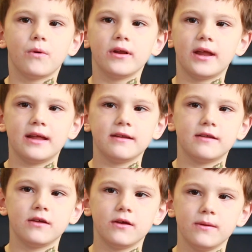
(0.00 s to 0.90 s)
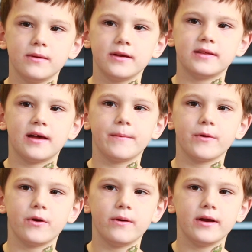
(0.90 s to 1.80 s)
1 and 2
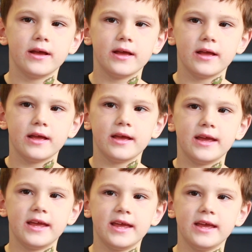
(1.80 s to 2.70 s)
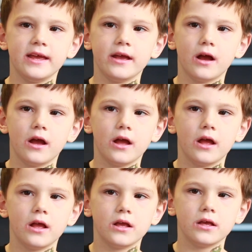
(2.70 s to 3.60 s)
Samuel, he
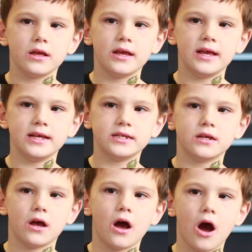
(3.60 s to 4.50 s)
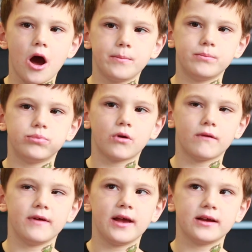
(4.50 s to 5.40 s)
is our
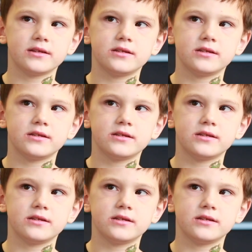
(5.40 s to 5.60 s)
prophet.